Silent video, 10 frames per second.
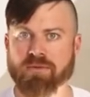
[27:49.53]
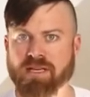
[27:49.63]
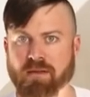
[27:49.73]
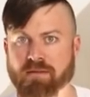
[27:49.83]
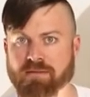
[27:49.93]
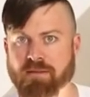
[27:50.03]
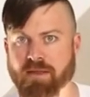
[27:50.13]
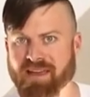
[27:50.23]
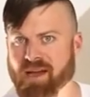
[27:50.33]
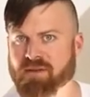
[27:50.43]
tells
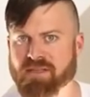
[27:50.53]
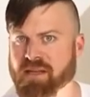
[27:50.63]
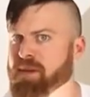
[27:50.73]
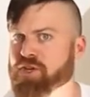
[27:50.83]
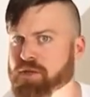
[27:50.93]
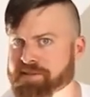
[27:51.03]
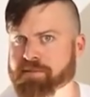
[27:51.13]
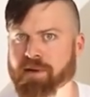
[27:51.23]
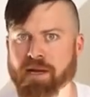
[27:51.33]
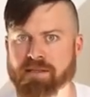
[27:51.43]
1,000 images,
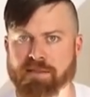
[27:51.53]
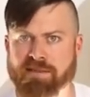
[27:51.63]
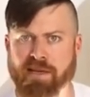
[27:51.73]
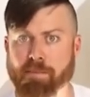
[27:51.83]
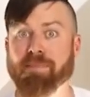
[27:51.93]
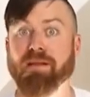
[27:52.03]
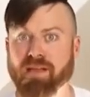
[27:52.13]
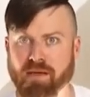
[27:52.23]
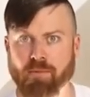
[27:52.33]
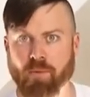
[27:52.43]
right? So it's like
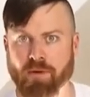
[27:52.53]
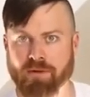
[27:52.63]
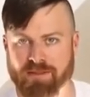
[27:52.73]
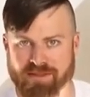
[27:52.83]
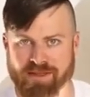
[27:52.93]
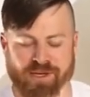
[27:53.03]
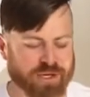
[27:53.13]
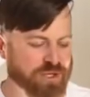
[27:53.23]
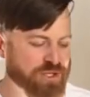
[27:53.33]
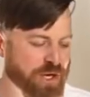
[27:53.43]
1,000,000 words.
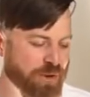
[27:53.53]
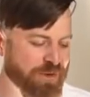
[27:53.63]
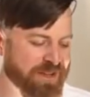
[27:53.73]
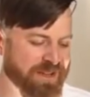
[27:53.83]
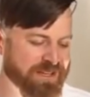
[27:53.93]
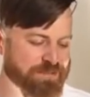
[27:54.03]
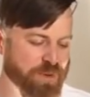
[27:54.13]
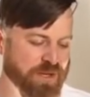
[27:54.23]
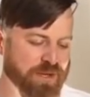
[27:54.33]
So it's pretty